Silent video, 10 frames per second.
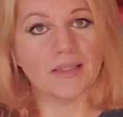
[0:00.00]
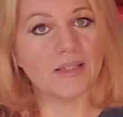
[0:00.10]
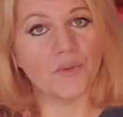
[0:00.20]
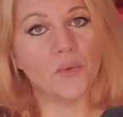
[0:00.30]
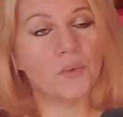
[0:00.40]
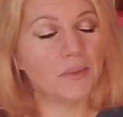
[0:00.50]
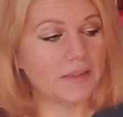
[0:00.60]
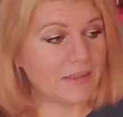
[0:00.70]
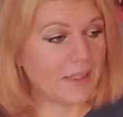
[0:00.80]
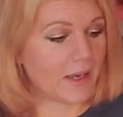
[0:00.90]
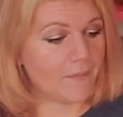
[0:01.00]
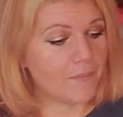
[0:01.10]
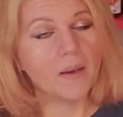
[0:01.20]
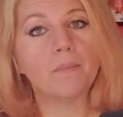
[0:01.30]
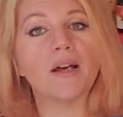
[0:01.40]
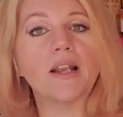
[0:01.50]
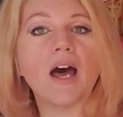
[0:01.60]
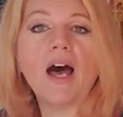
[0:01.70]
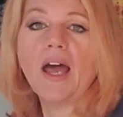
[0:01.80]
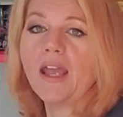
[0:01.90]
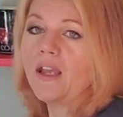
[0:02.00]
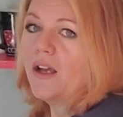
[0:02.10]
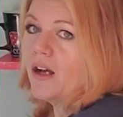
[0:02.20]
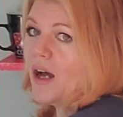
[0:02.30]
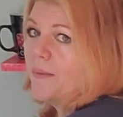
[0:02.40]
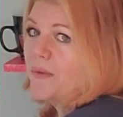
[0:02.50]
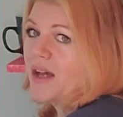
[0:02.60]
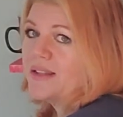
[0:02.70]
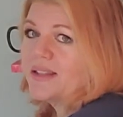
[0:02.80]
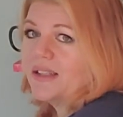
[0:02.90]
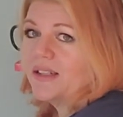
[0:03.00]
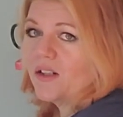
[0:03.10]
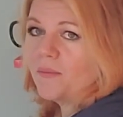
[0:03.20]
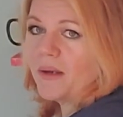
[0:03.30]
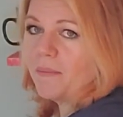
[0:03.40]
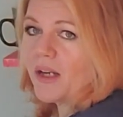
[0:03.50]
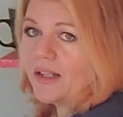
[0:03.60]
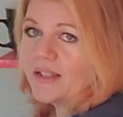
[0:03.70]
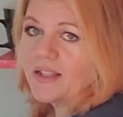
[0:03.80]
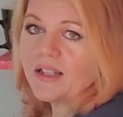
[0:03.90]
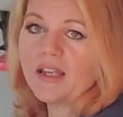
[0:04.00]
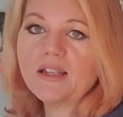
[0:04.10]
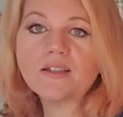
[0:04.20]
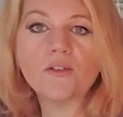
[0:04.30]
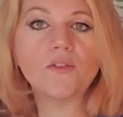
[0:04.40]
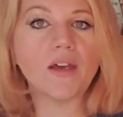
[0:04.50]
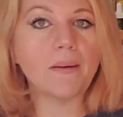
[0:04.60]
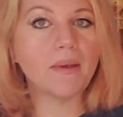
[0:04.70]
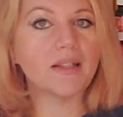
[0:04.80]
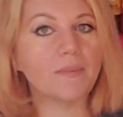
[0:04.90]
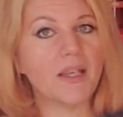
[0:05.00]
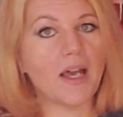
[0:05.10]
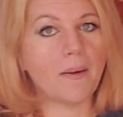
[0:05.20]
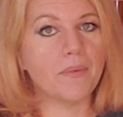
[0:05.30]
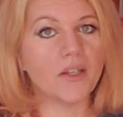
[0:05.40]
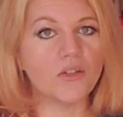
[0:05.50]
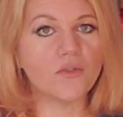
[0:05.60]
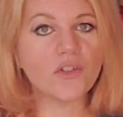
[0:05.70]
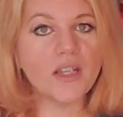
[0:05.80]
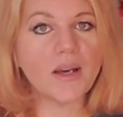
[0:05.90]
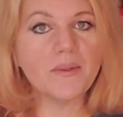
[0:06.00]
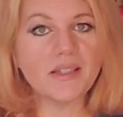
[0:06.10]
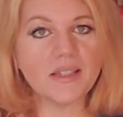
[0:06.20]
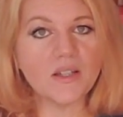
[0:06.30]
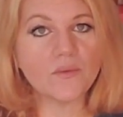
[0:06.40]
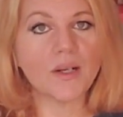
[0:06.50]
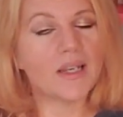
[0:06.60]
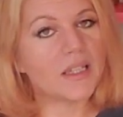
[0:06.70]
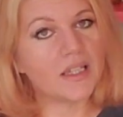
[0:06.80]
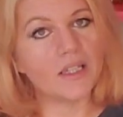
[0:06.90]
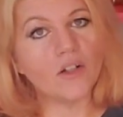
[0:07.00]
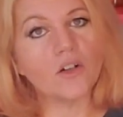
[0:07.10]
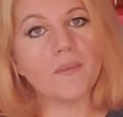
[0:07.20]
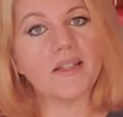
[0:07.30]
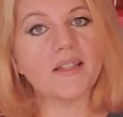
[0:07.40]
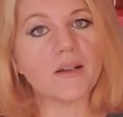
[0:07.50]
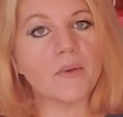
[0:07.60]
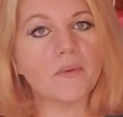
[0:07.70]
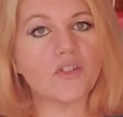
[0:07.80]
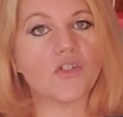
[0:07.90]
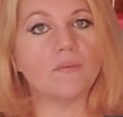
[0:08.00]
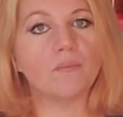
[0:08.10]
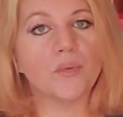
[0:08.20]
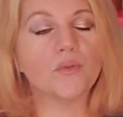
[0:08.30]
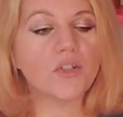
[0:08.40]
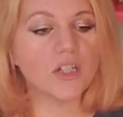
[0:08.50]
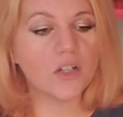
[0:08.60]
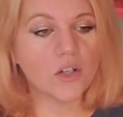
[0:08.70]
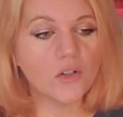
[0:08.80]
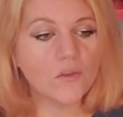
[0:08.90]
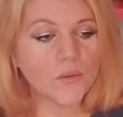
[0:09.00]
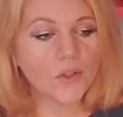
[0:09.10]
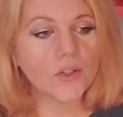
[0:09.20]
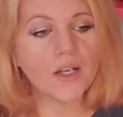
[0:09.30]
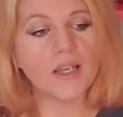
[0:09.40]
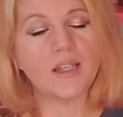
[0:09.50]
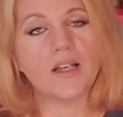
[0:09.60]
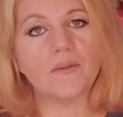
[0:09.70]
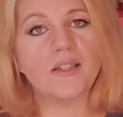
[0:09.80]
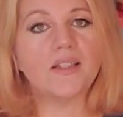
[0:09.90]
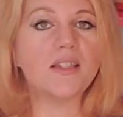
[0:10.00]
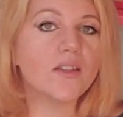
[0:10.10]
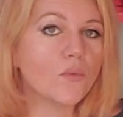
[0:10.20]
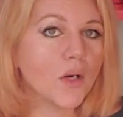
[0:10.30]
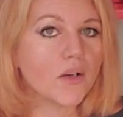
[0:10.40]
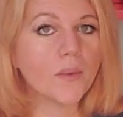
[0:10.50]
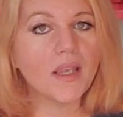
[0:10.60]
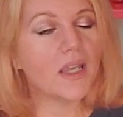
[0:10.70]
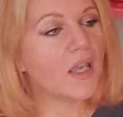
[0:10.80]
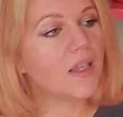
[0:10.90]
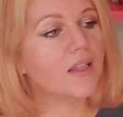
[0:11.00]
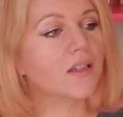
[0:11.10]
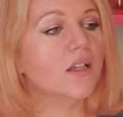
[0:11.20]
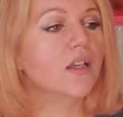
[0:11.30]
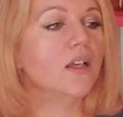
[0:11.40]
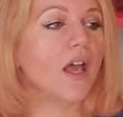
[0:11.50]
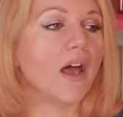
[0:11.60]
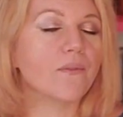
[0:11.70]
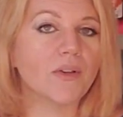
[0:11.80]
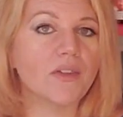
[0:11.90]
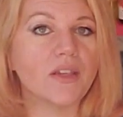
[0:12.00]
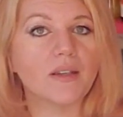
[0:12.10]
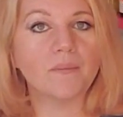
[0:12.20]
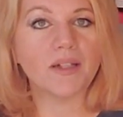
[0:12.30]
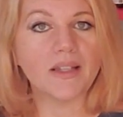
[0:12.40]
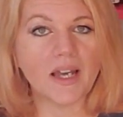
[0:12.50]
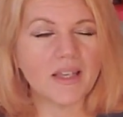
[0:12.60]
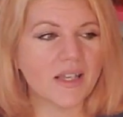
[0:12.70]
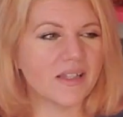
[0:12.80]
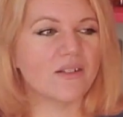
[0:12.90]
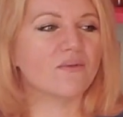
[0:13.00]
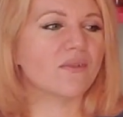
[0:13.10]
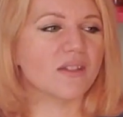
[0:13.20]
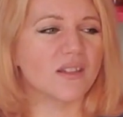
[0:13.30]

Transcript: So, yeah. But I, I'm not seeing it on my body today, so that makes me happy. Usually, I would see it right here. My stomach would start bulging over, and I would see the water weight and everything, but I, I, I don't see